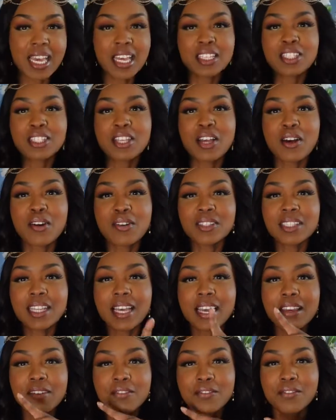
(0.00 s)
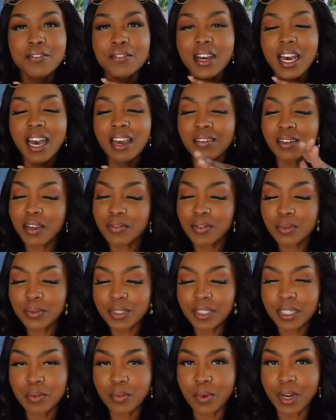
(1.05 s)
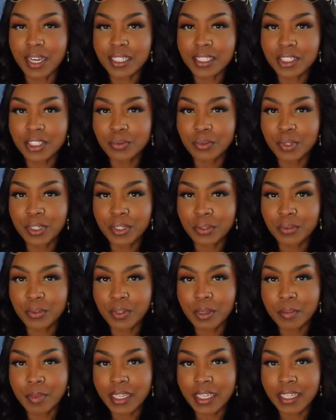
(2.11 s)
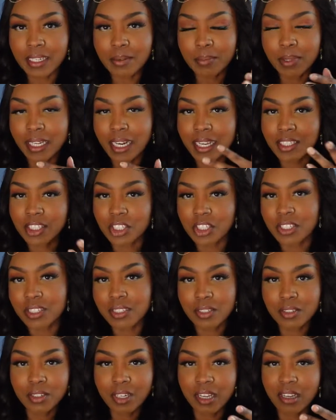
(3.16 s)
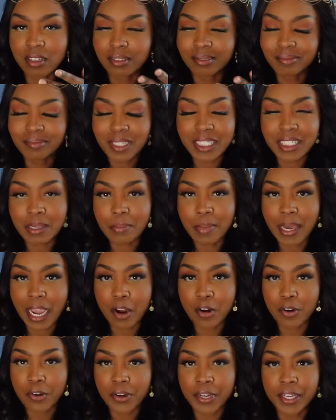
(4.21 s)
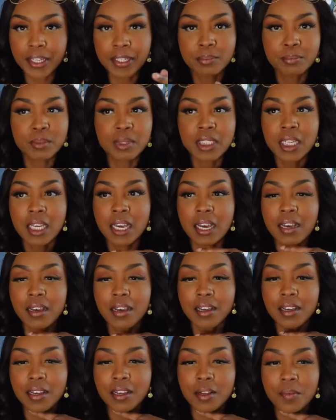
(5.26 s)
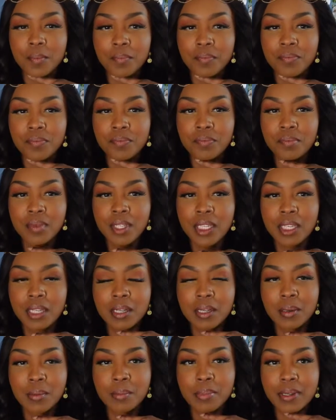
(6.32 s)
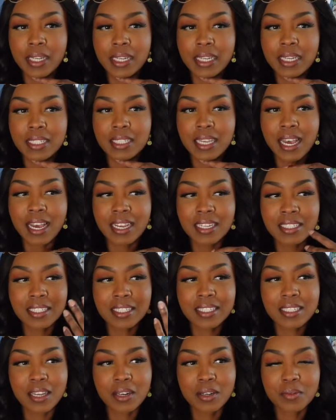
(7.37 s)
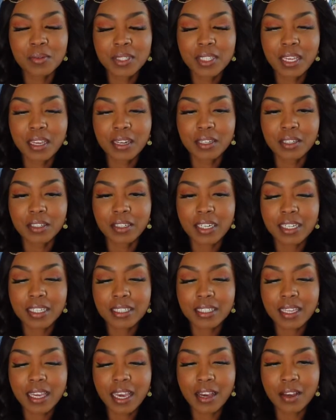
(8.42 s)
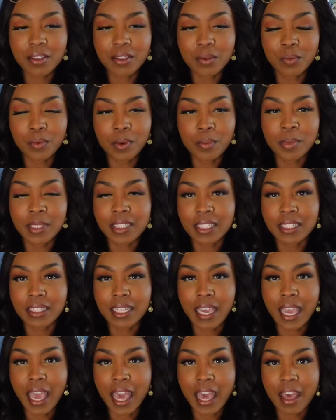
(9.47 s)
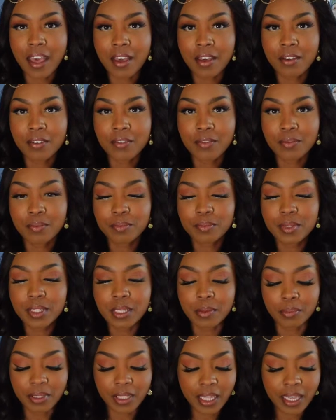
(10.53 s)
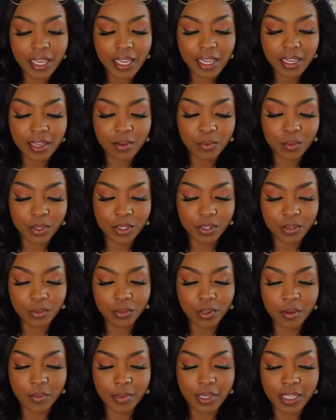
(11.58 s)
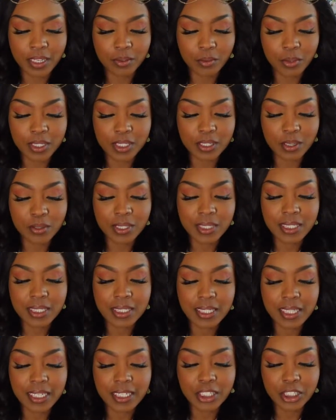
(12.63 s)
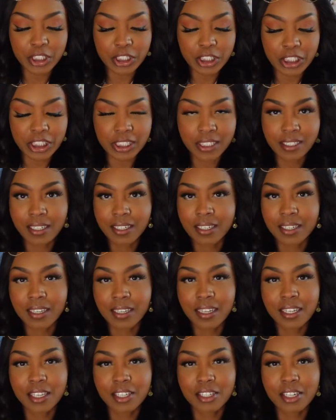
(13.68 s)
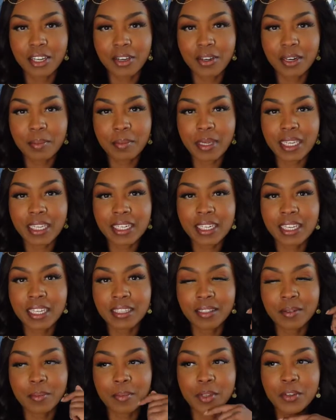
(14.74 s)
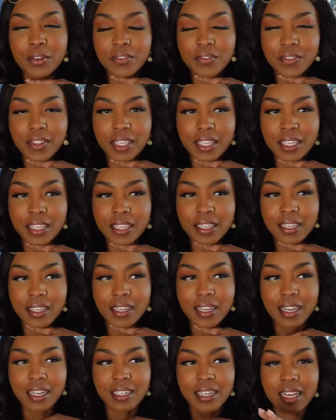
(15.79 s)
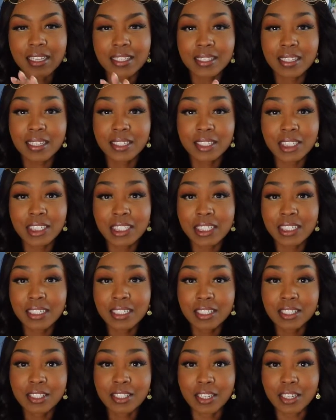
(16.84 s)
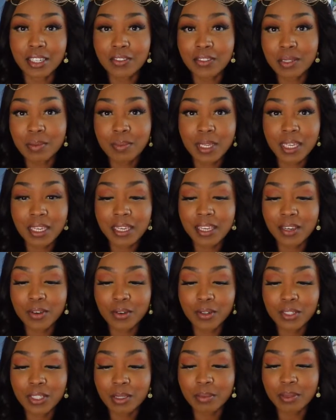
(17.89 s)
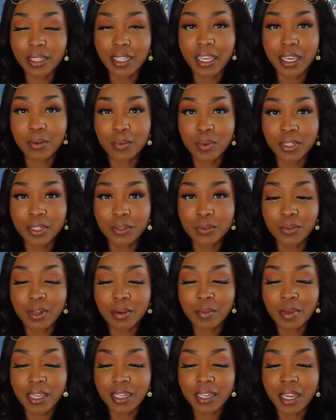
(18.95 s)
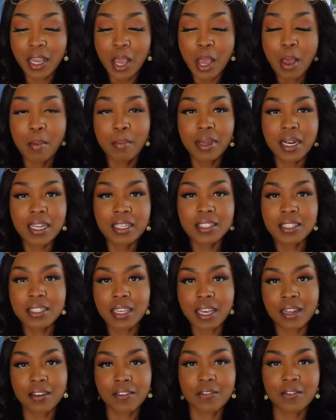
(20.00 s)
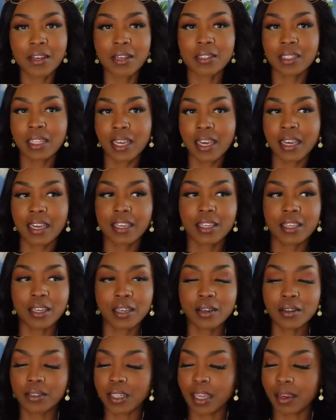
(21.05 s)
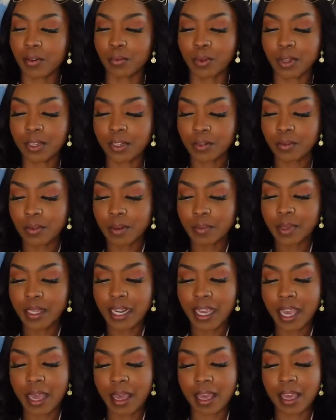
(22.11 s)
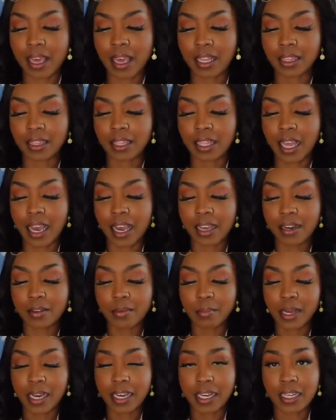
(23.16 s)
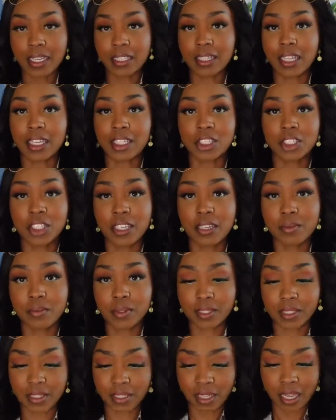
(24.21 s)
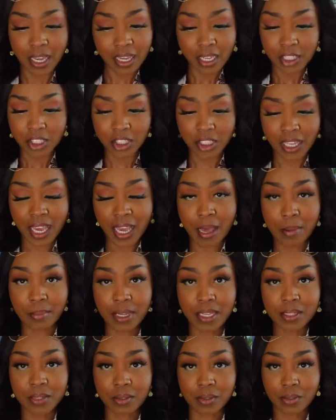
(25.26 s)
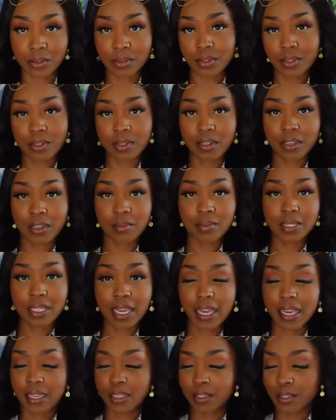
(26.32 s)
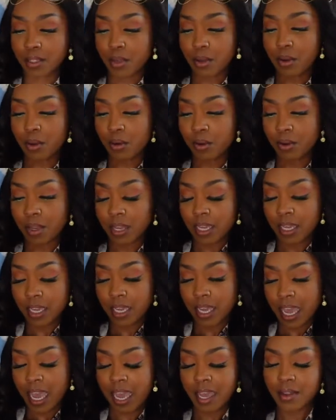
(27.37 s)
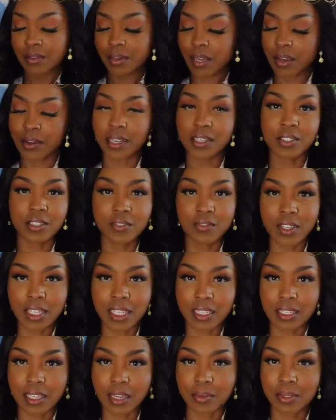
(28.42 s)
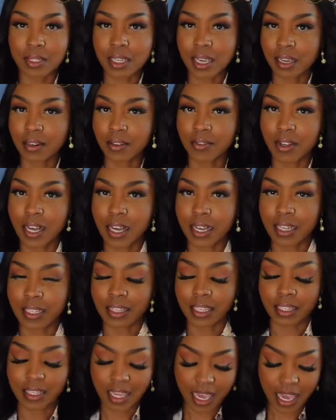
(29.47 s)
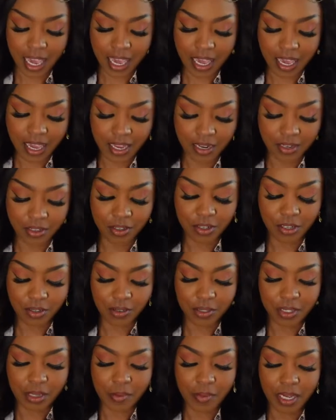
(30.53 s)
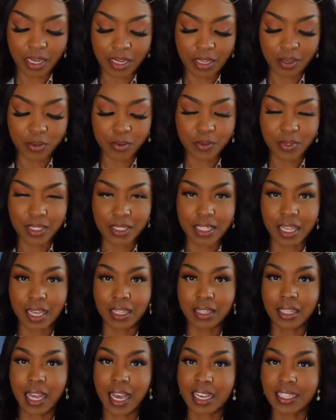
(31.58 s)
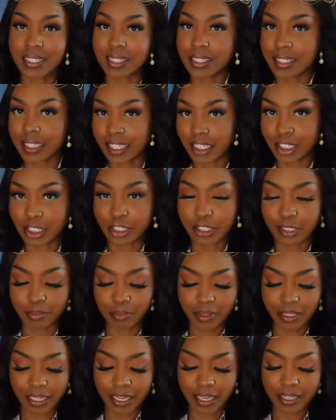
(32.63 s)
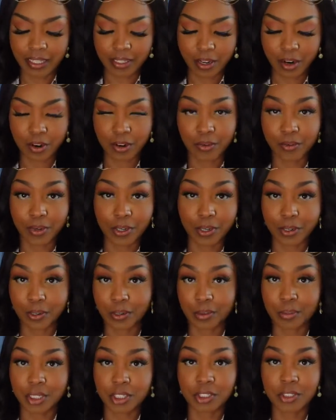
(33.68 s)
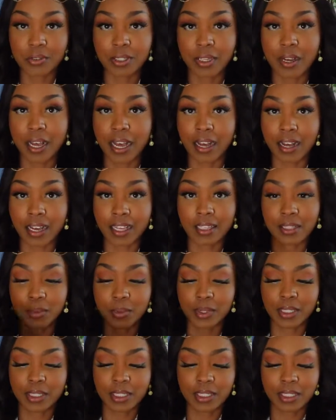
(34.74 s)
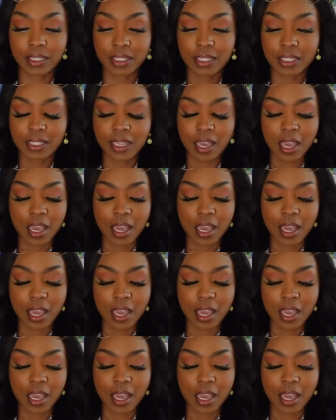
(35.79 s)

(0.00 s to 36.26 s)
So, like, i never really watched Wonder Woman, but I just, you know, it's empowering. Um, but I just thought it was kind of crazy how the woman that they have to play Wonder Woman was so slender. You know what I mean? In the movie, not saying she didn't deserve to be or to play Wonder Woman, but I just kind of felt like, yo, like Wonder Woman had a lot of body. Like she was, she had muscles. You know what I'm saying? So I don't know. I just felt like that was kind of odd that they had, you know, somebody who was a lot slender play her role, but you know how Hollywood is.